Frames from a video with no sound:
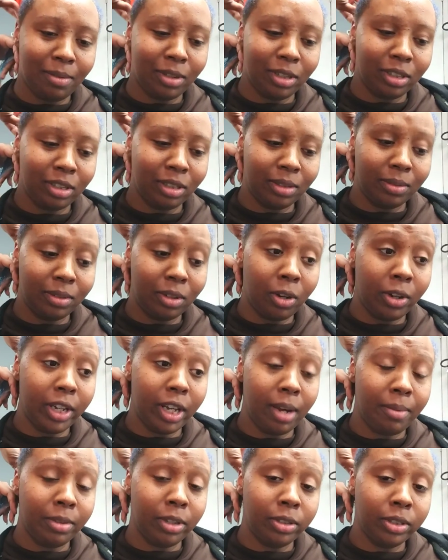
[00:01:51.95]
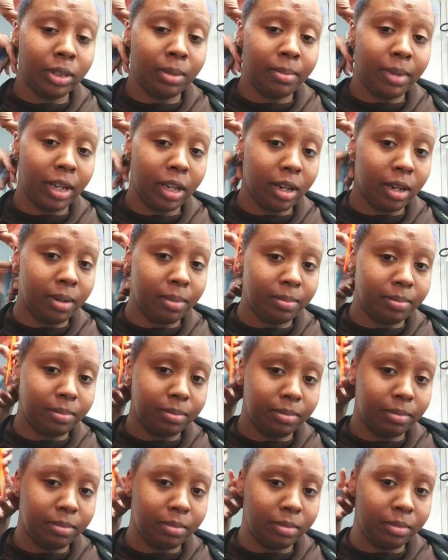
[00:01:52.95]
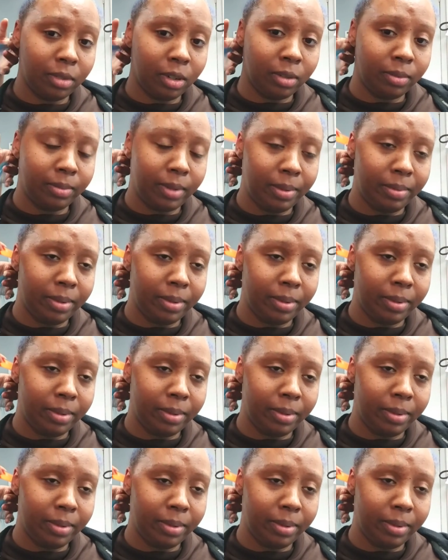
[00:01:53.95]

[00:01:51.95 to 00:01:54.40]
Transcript: gonna uh, um, oh yeah, I'm gonna do some makeup on my